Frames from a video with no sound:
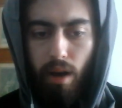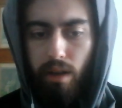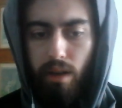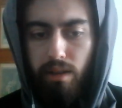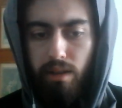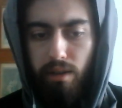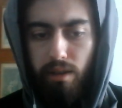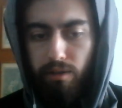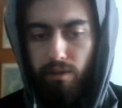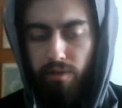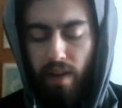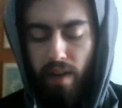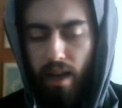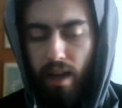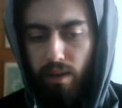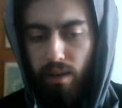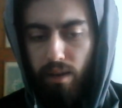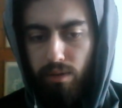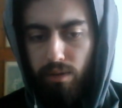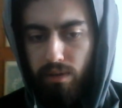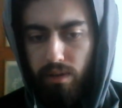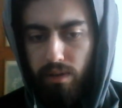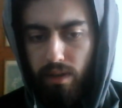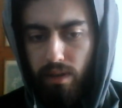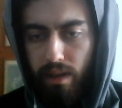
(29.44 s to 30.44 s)
either
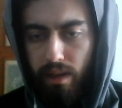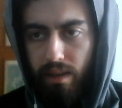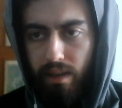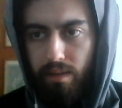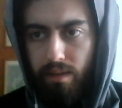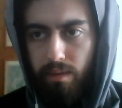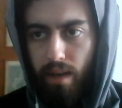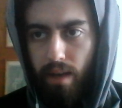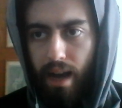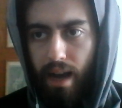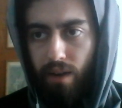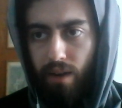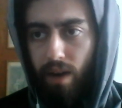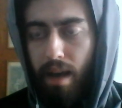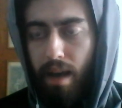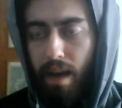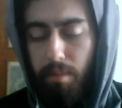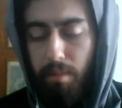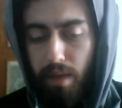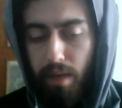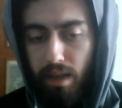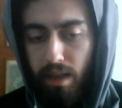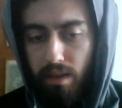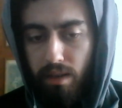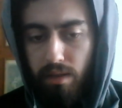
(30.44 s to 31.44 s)
found in
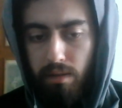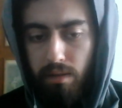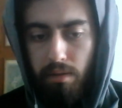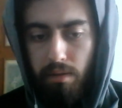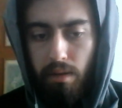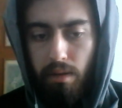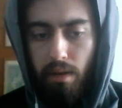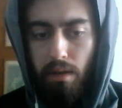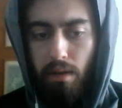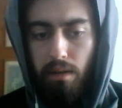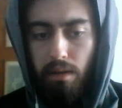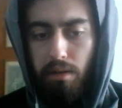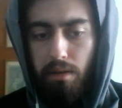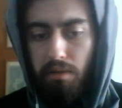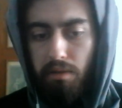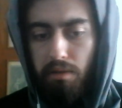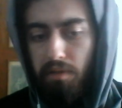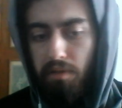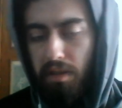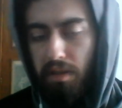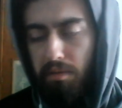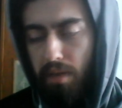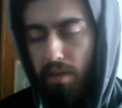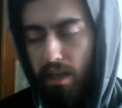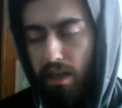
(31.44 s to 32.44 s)
Arabic,
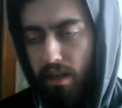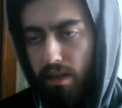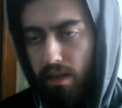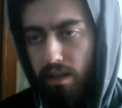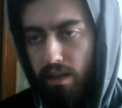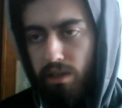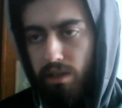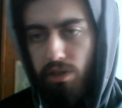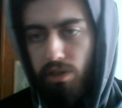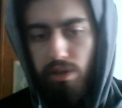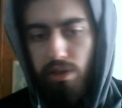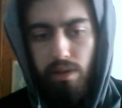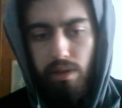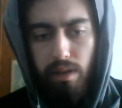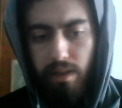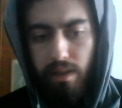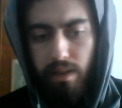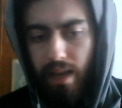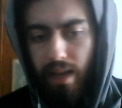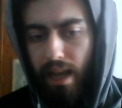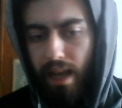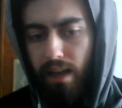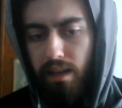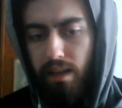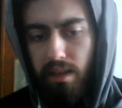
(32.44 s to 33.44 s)
even English,
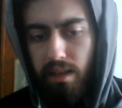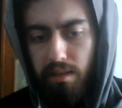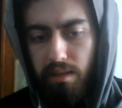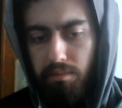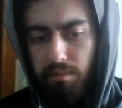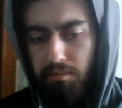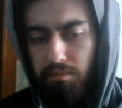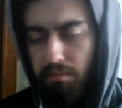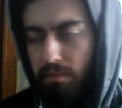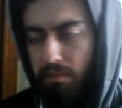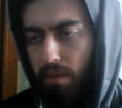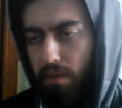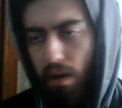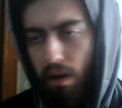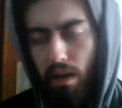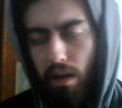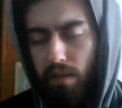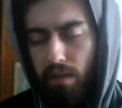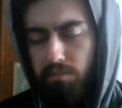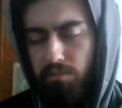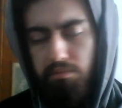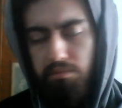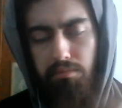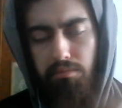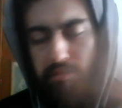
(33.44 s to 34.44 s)
Italian,
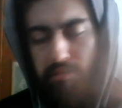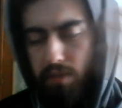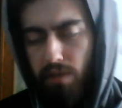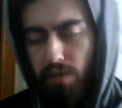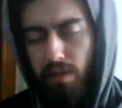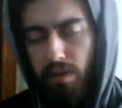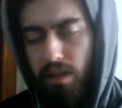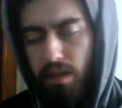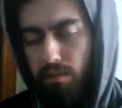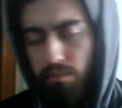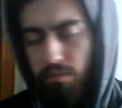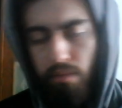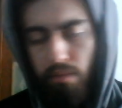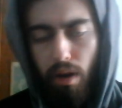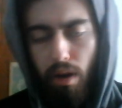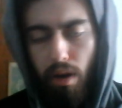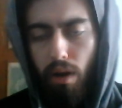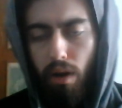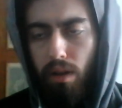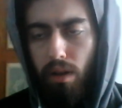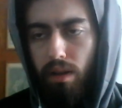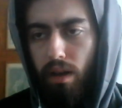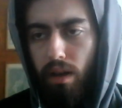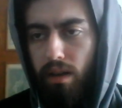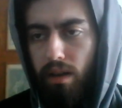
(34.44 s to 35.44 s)
and even
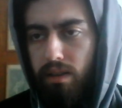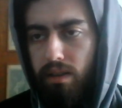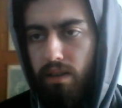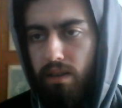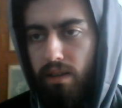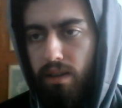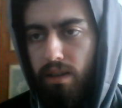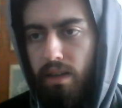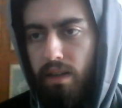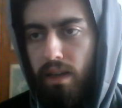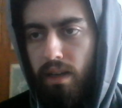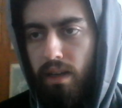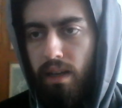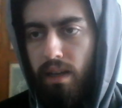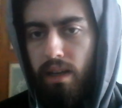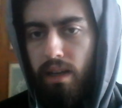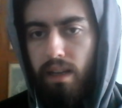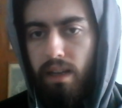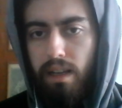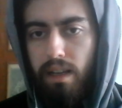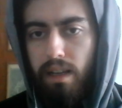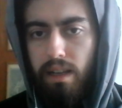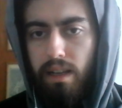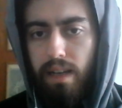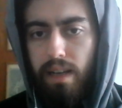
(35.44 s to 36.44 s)
all other
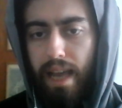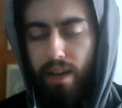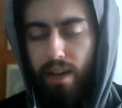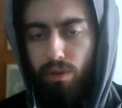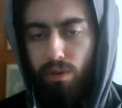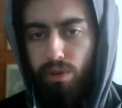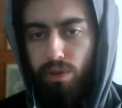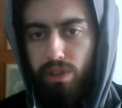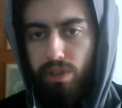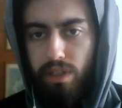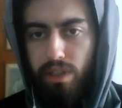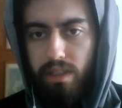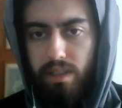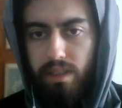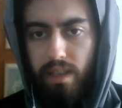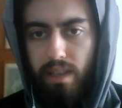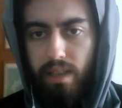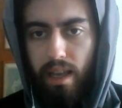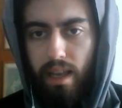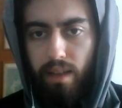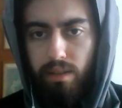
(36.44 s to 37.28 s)
languages